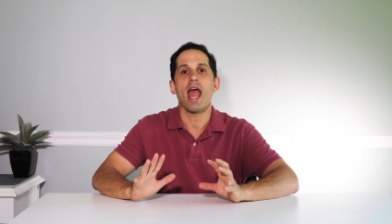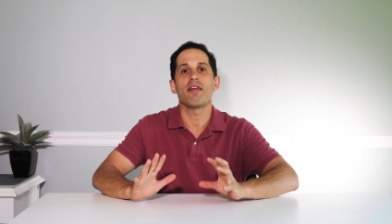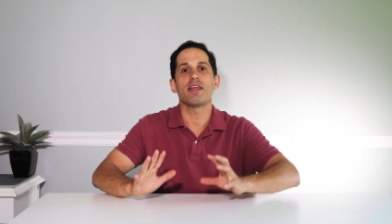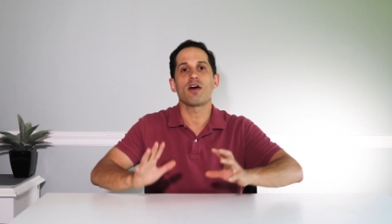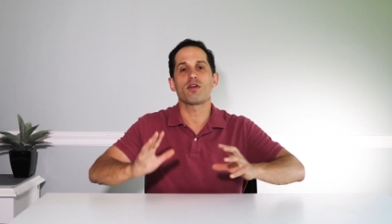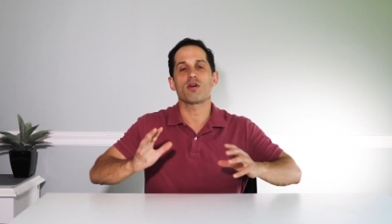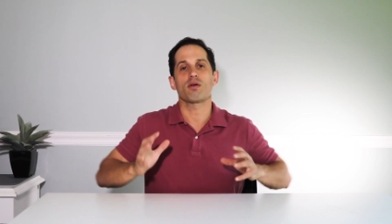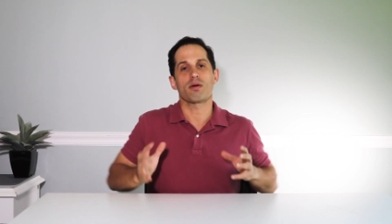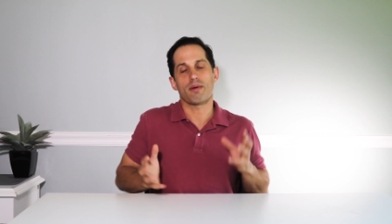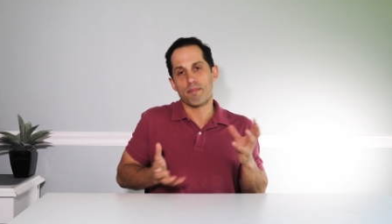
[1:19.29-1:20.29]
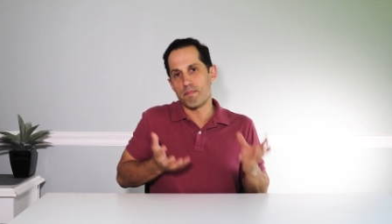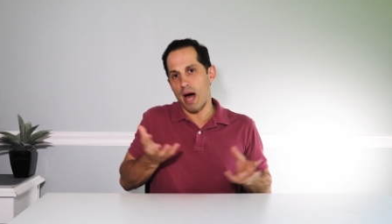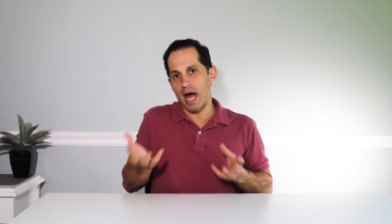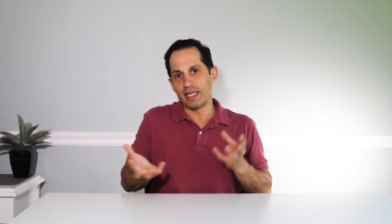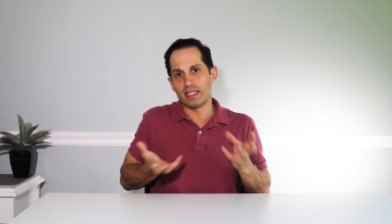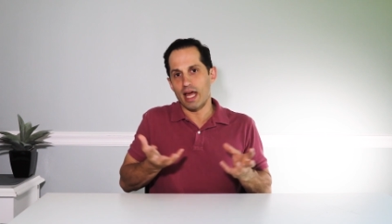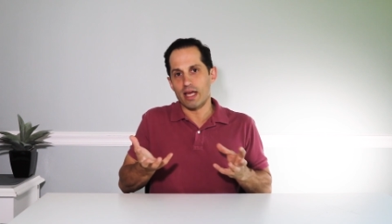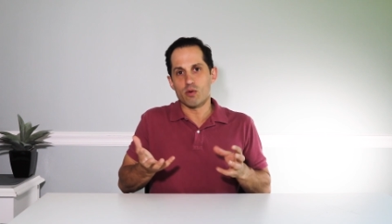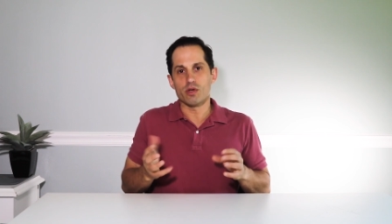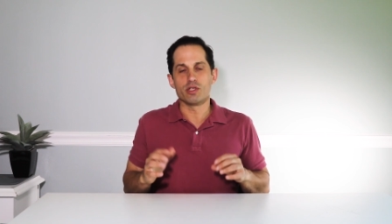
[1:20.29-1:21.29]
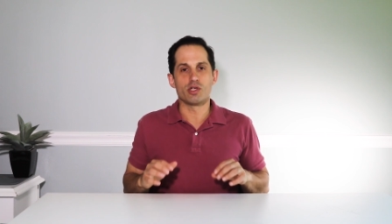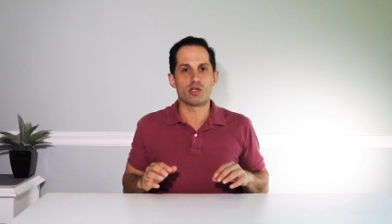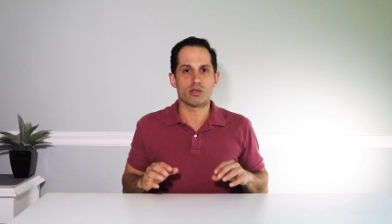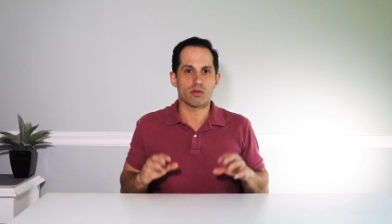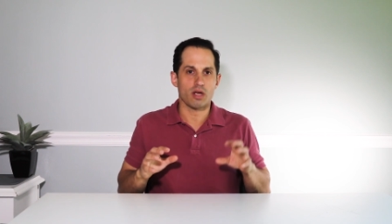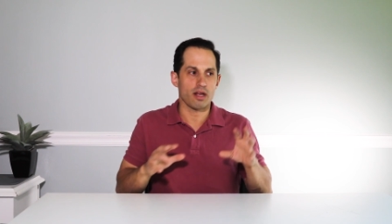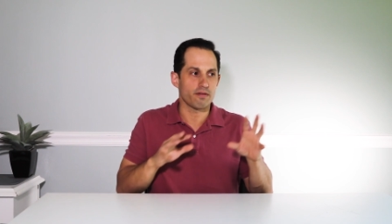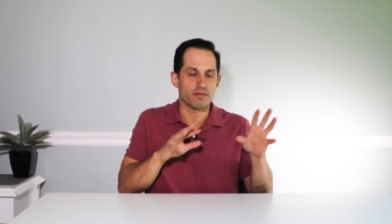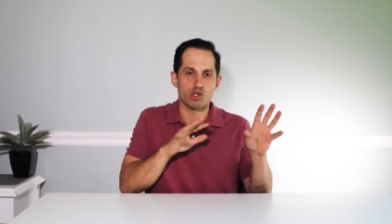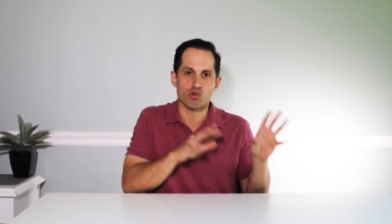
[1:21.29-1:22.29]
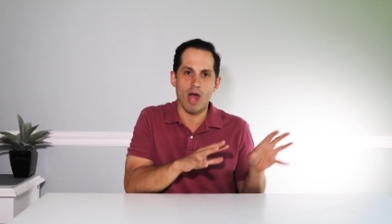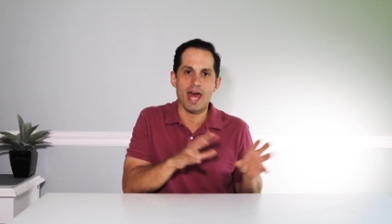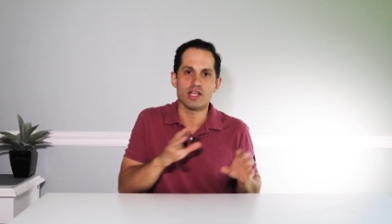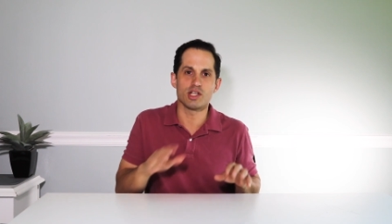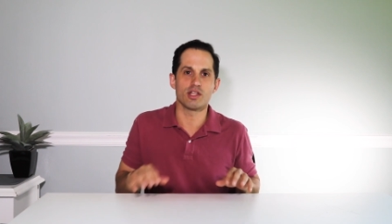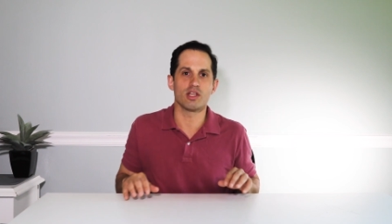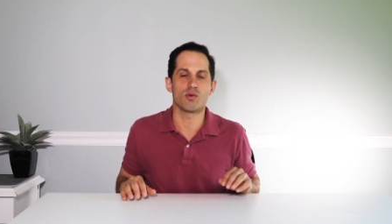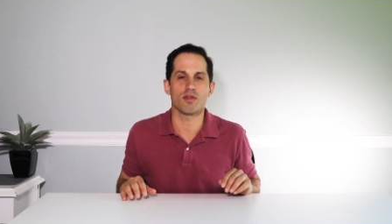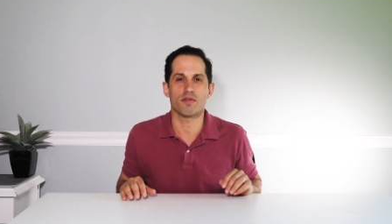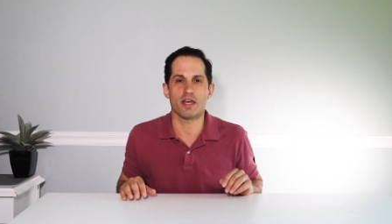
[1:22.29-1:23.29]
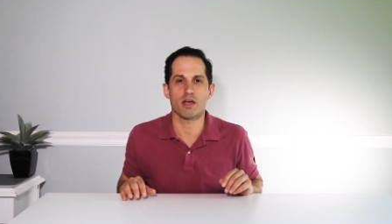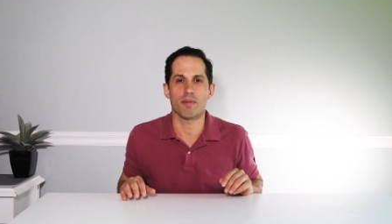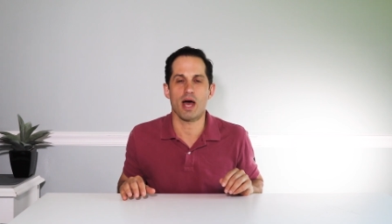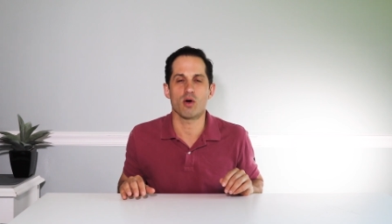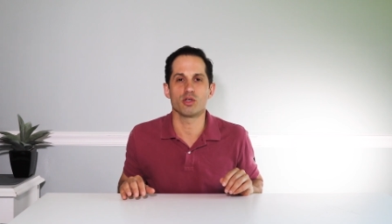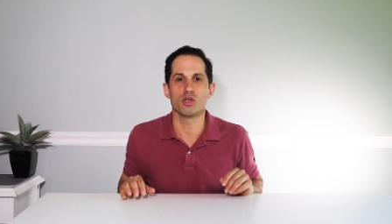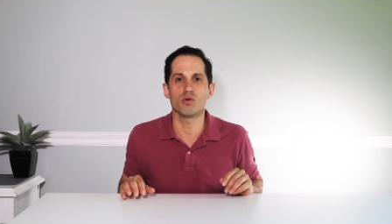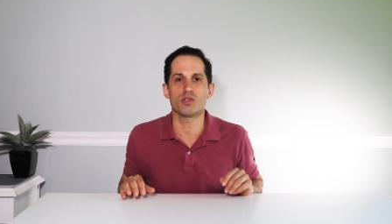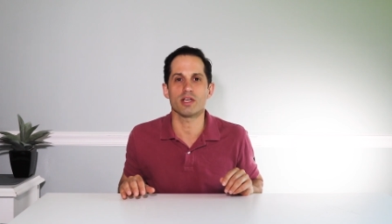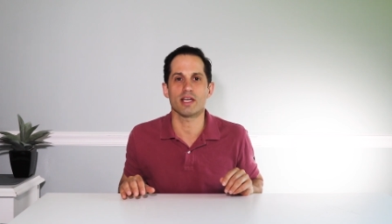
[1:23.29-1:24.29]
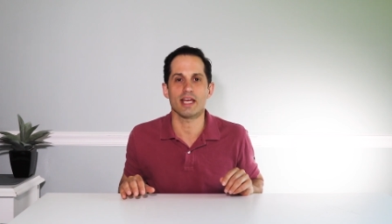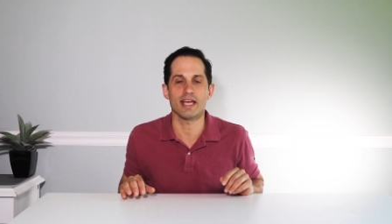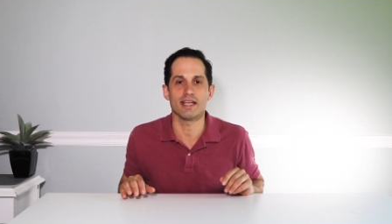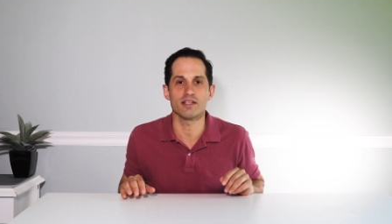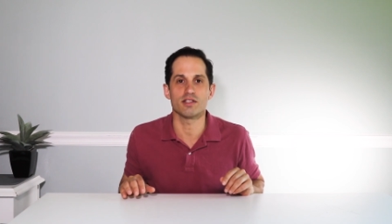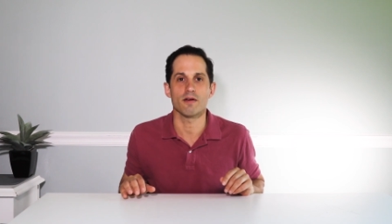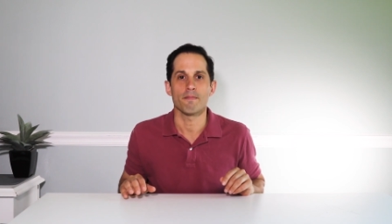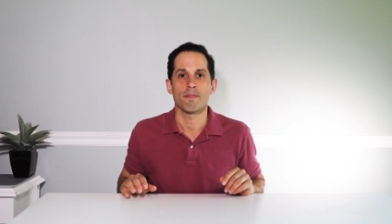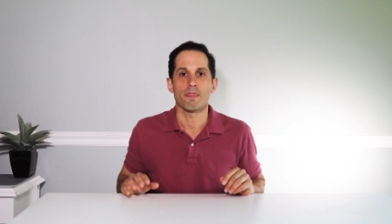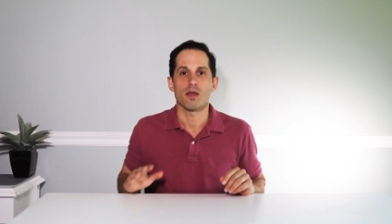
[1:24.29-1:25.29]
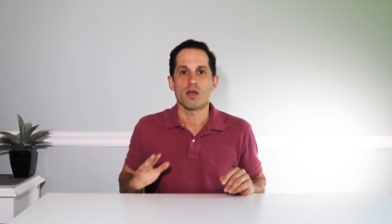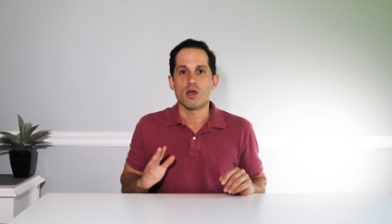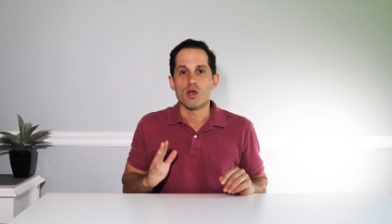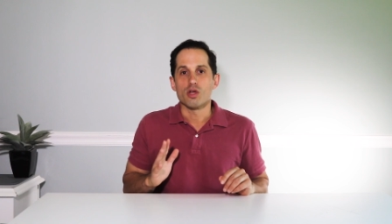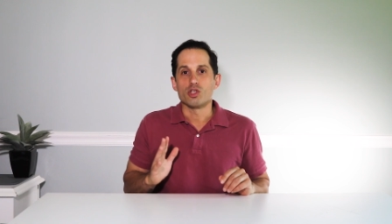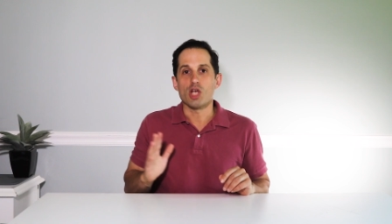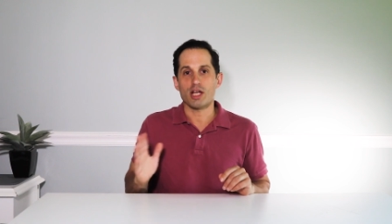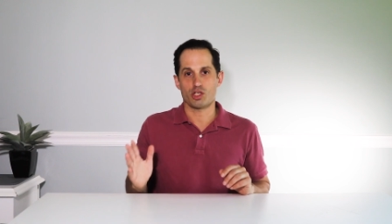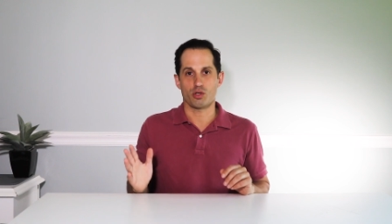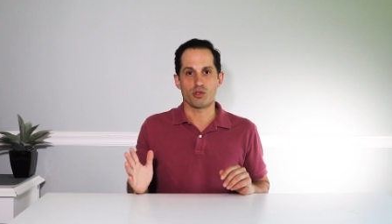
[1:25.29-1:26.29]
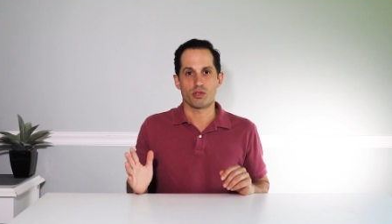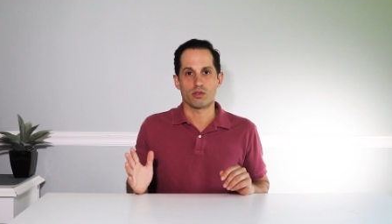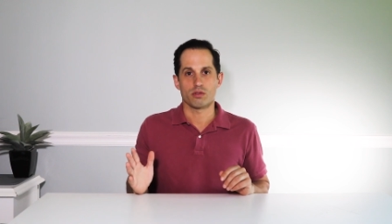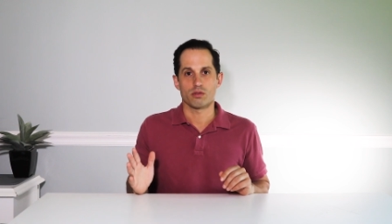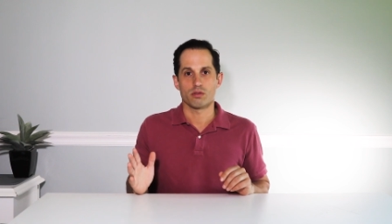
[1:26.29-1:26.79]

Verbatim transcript: And the other body language kind of strategy that you can think about using is gestures.